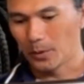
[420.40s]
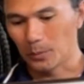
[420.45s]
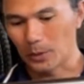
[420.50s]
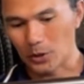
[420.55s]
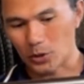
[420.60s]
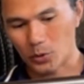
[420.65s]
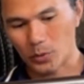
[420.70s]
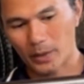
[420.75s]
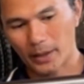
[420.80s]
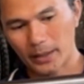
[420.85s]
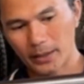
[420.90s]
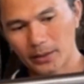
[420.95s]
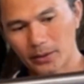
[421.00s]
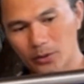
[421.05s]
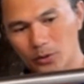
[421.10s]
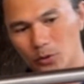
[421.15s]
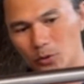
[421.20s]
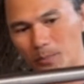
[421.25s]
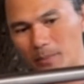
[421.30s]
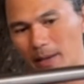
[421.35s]
we tried
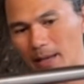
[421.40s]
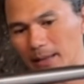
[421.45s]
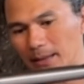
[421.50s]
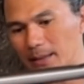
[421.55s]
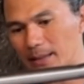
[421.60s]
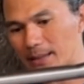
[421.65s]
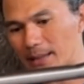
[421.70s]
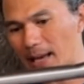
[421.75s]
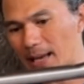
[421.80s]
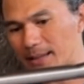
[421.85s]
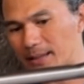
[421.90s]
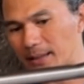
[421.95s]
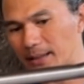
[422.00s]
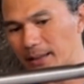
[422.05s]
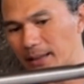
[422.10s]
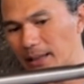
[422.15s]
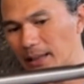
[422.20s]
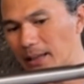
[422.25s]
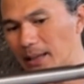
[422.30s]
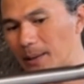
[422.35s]
to make this as
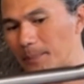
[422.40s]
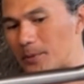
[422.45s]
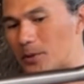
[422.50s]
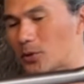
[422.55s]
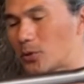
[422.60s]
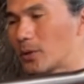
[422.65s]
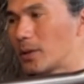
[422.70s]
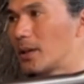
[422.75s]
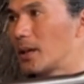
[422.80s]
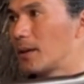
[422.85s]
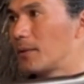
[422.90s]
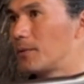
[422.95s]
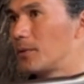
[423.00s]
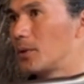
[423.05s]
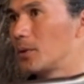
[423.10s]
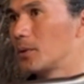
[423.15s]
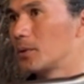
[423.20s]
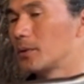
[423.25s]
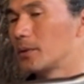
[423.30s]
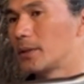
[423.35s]
an ellipse to give
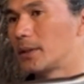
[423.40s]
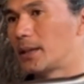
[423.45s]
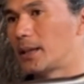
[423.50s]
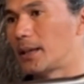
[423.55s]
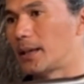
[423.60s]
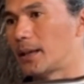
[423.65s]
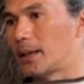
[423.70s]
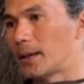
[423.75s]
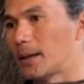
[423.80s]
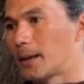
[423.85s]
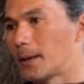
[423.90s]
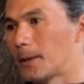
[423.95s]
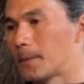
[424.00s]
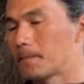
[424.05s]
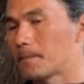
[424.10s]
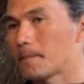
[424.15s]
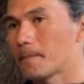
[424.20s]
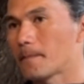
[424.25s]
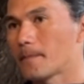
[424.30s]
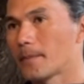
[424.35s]
you the
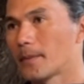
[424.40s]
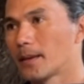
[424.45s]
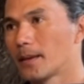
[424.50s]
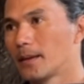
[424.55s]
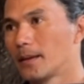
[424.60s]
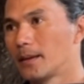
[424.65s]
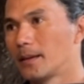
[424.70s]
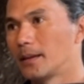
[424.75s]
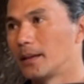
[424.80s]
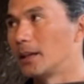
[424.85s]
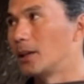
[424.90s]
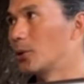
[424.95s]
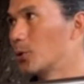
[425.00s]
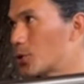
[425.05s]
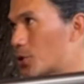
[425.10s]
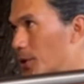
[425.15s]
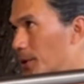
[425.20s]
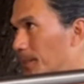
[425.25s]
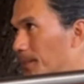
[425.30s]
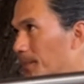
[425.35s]

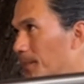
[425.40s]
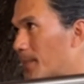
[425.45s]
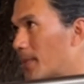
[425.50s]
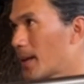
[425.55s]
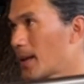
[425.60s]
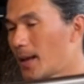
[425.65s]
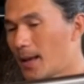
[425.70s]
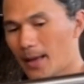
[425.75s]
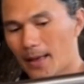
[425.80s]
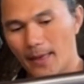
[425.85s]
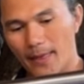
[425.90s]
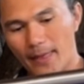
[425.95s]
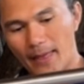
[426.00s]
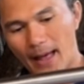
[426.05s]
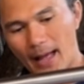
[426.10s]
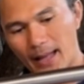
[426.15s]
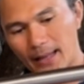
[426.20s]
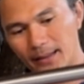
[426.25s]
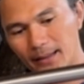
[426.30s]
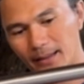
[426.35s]
illusion
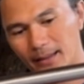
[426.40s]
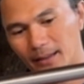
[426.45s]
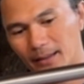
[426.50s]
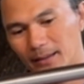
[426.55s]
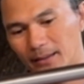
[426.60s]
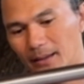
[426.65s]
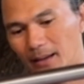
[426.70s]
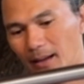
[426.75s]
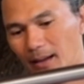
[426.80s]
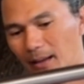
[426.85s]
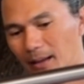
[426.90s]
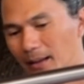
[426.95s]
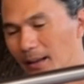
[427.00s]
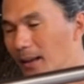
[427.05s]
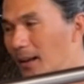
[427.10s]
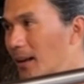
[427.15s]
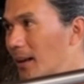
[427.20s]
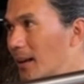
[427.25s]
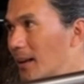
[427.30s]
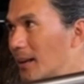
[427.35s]
that the
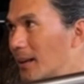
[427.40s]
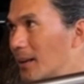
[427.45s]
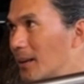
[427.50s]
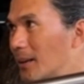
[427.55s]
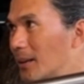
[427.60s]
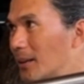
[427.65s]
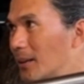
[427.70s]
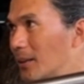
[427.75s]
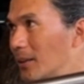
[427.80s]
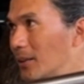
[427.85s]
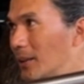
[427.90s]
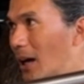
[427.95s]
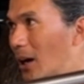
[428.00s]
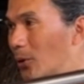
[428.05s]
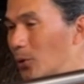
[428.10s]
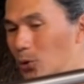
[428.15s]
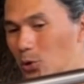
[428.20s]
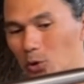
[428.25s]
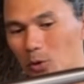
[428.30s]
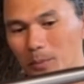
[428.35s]

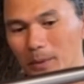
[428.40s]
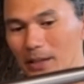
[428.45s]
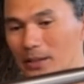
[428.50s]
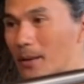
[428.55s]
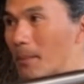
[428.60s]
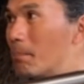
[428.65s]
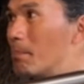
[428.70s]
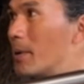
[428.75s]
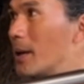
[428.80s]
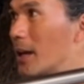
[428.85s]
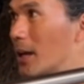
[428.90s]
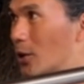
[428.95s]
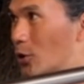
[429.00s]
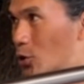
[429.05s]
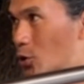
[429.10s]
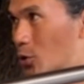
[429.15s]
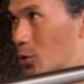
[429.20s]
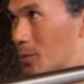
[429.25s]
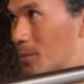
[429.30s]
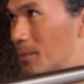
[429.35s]
down tube is a big
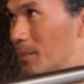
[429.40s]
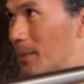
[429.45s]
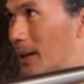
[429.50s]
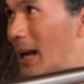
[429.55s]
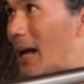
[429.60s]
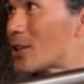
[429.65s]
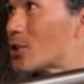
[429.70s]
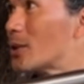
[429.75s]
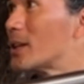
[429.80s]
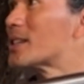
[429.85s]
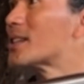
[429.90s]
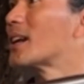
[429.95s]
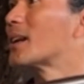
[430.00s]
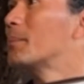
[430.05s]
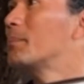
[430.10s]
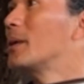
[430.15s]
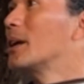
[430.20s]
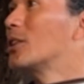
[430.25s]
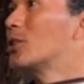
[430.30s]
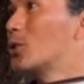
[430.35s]
tube, but actually it's not a
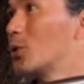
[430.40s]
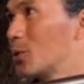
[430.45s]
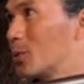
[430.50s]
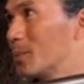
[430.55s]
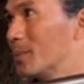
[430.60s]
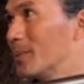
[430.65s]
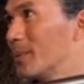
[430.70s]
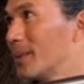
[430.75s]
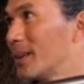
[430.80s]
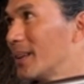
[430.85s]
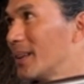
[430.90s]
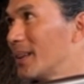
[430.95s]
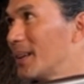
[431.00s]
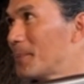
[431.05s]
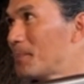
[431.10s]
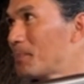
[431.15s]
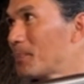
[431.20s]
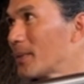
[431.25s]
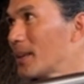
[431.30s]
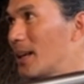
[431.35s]
big tube.
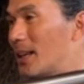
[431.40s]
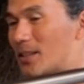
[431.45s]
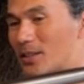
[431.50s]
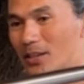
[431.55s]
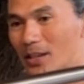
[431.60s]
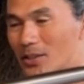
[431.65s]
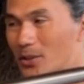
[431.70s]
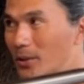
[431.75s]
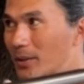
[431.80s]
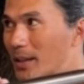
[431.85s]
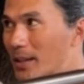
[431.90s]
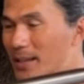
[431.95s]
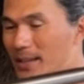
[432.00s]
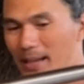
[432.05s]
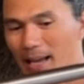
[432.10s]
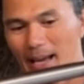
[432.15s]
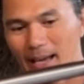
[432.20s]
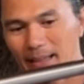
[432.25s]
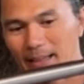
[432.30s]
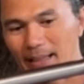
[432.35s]
It's just on the
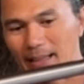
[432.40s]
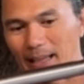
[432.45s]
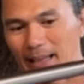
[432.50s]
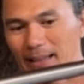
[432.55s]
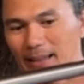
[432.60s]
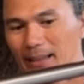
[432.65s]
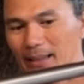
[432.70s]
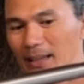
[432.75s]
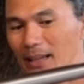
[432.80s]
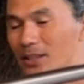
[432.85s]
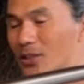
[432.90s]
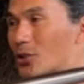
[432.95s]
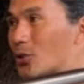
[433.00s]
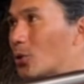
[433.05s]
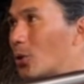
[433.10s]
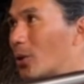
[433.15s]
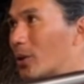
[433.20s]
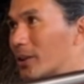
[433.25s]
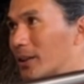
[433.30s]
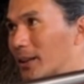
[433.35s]
side, it is
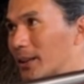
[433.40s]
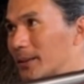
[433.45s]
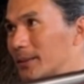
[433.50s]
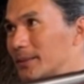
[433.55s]
taller,